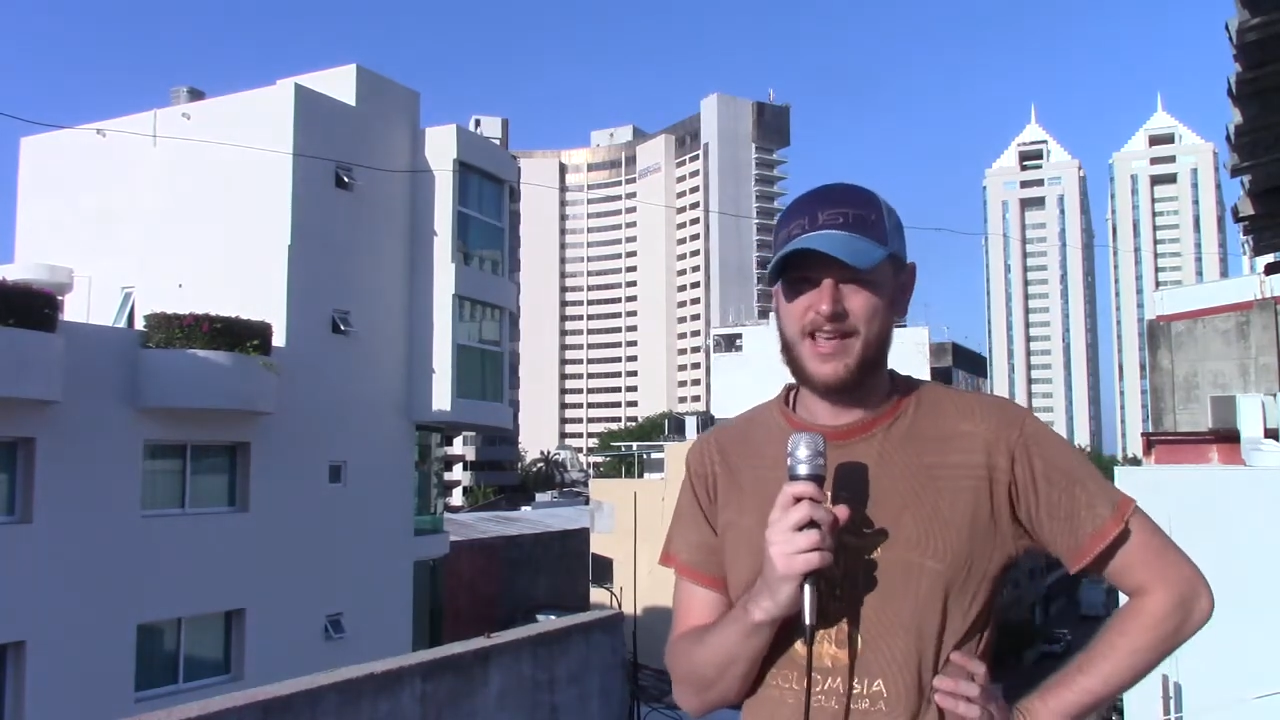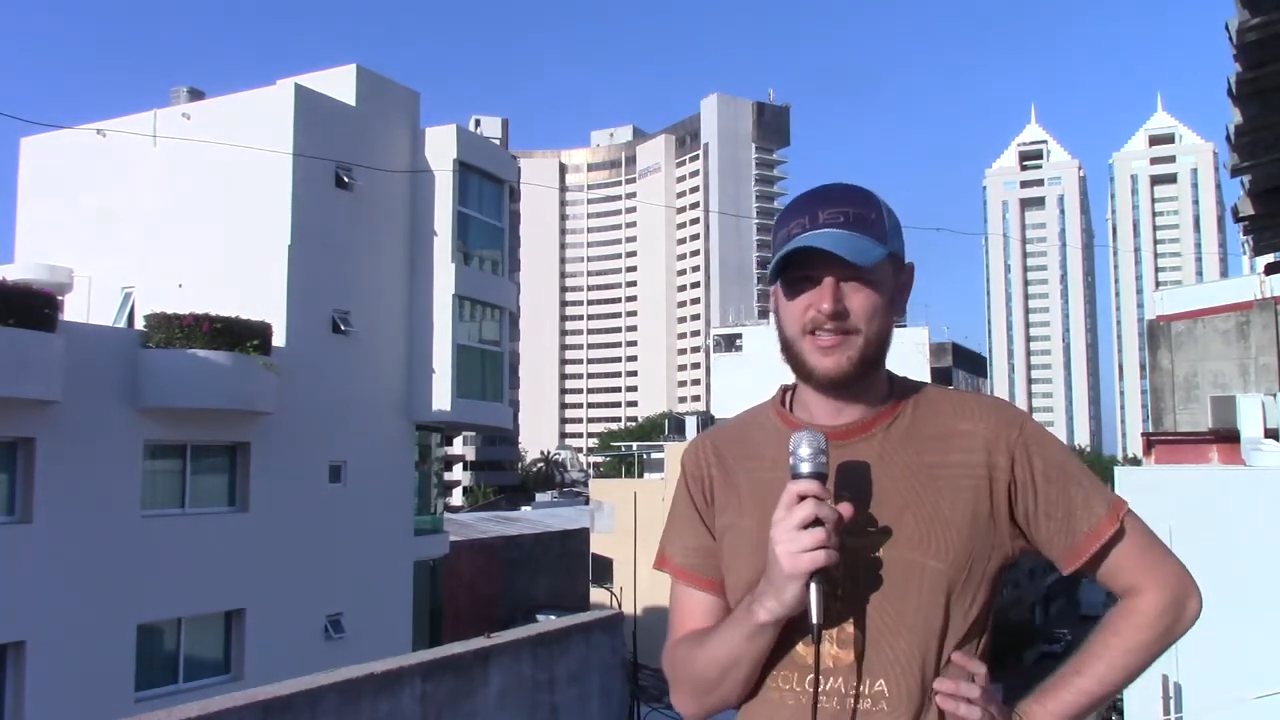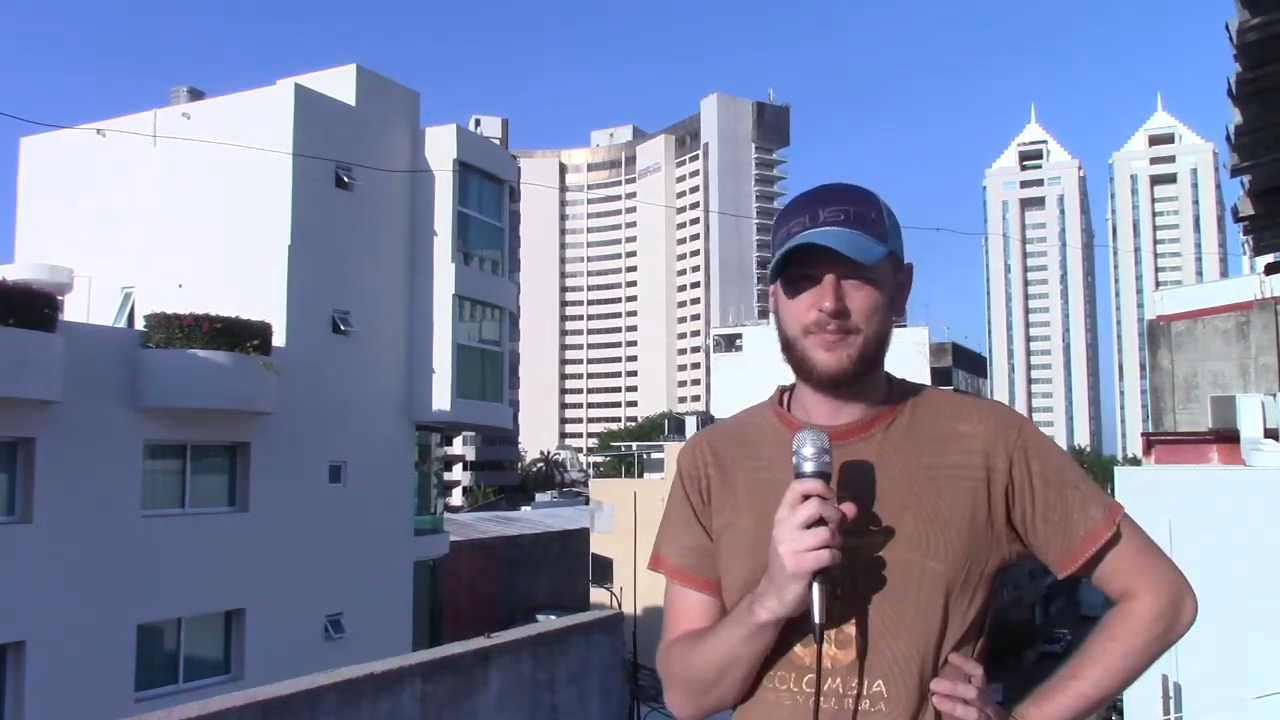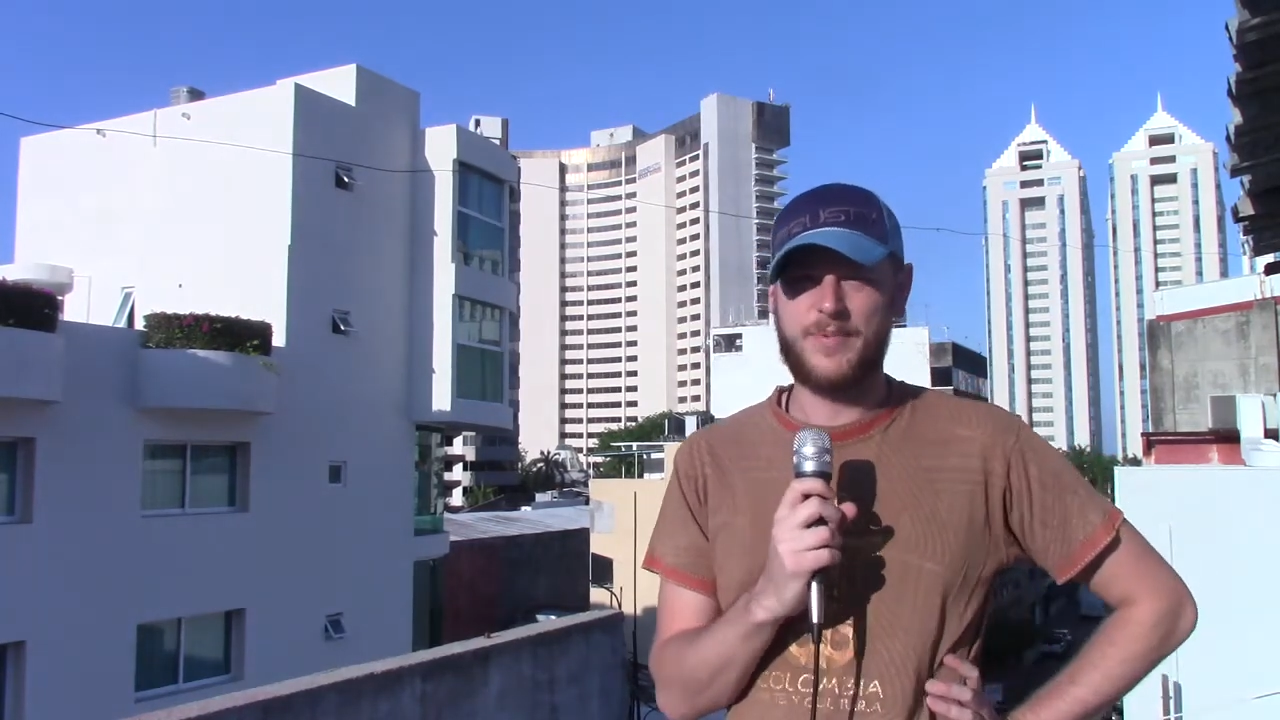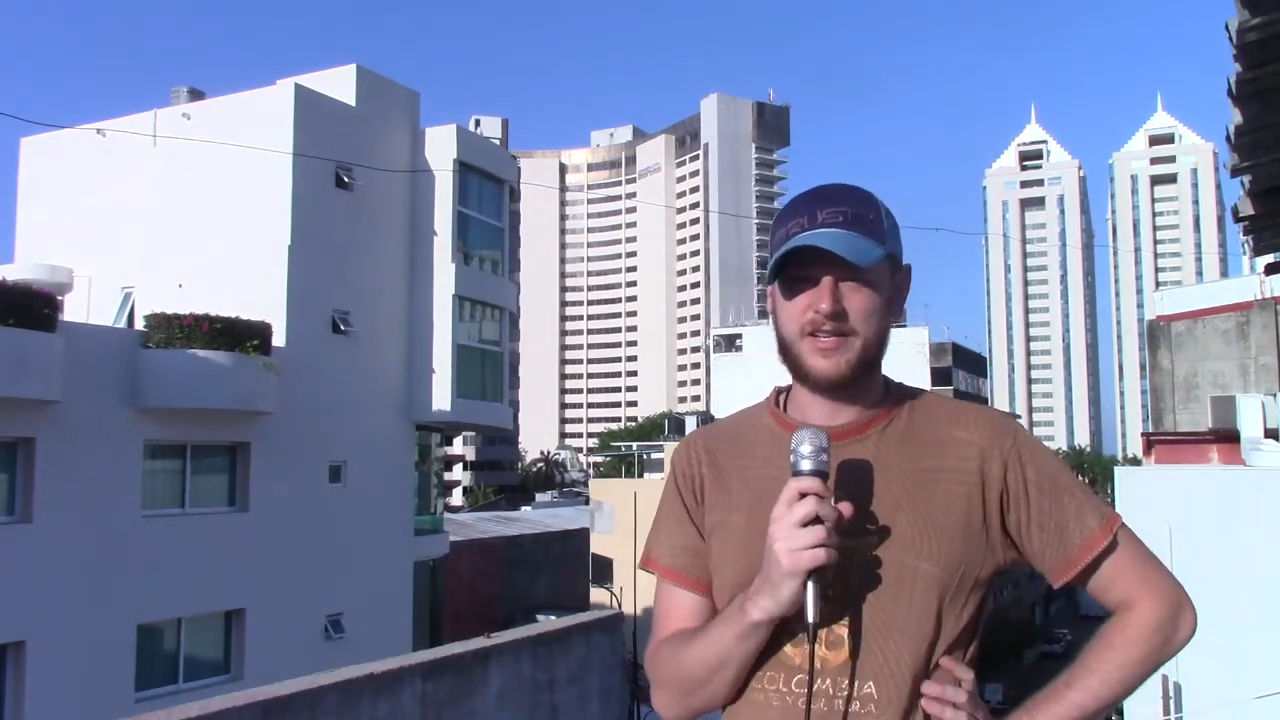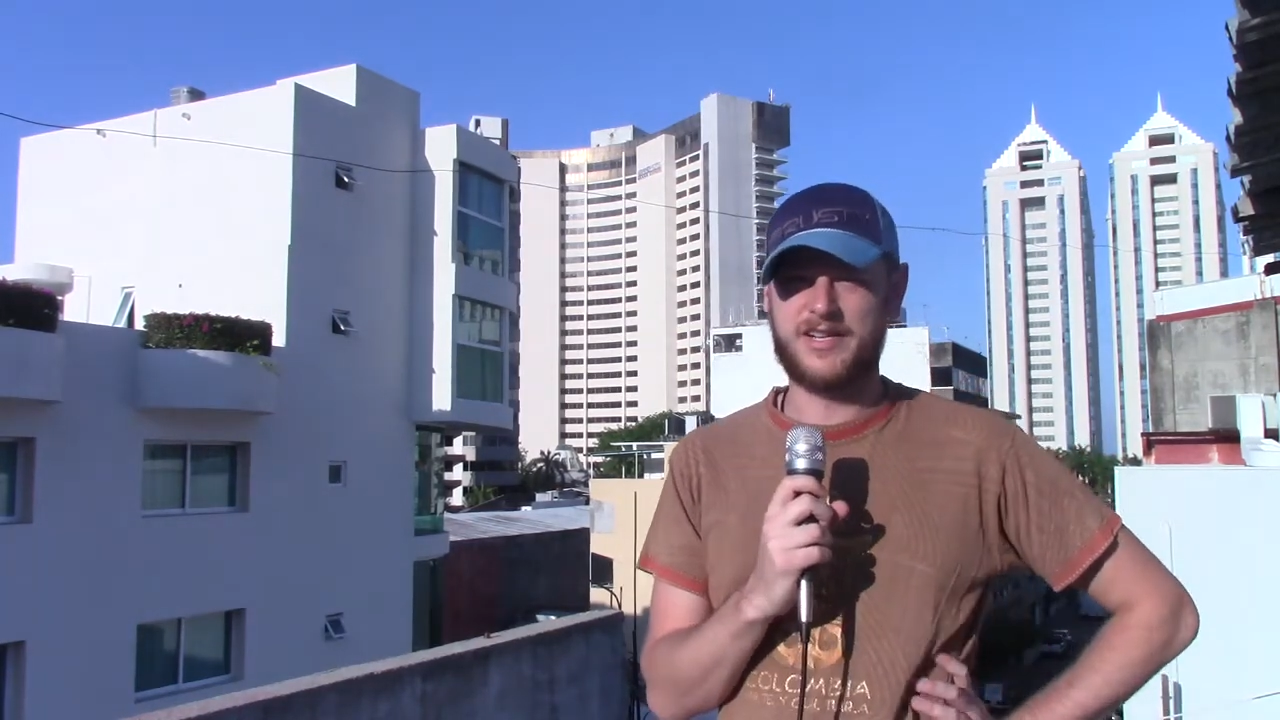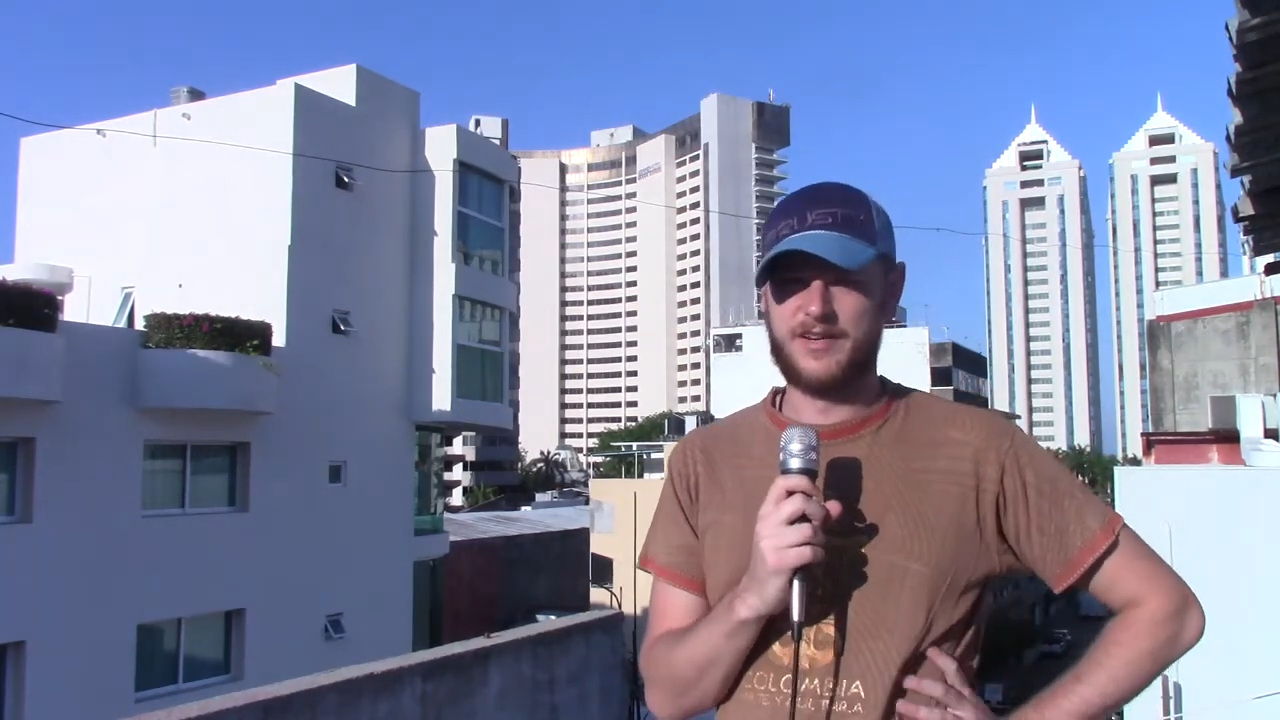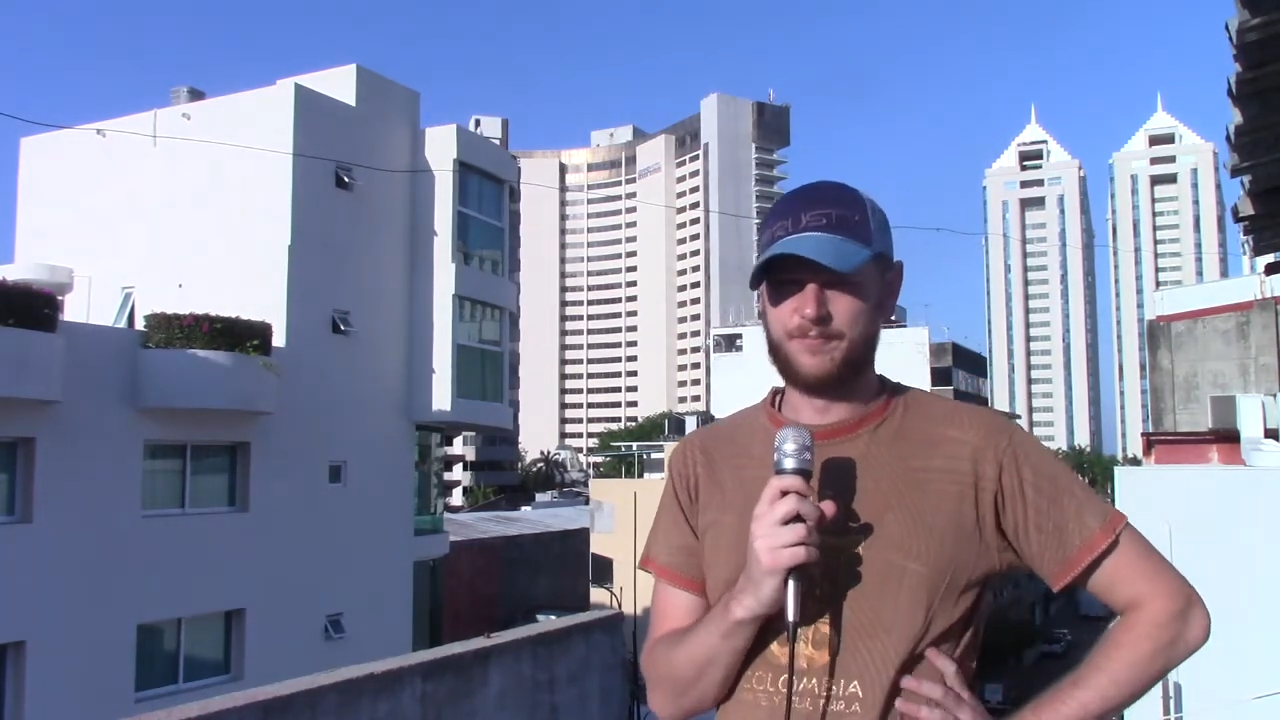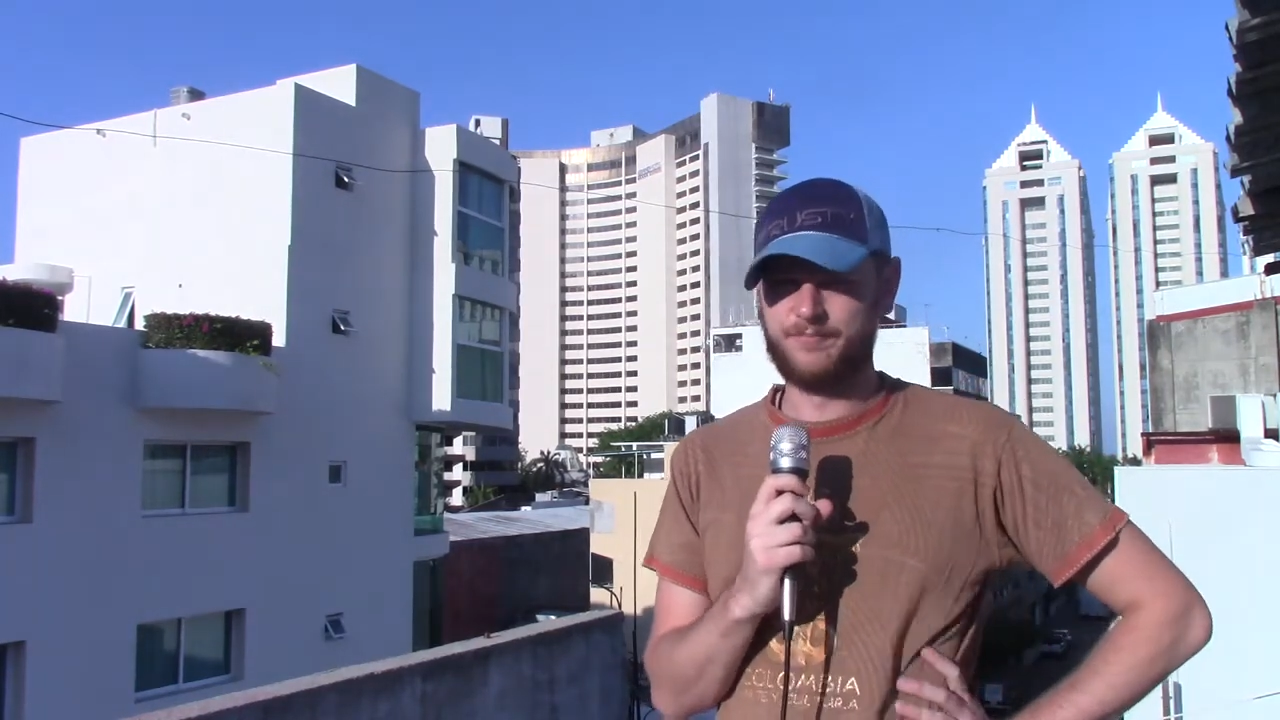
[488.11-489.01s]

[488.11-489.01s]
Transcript: exhibition.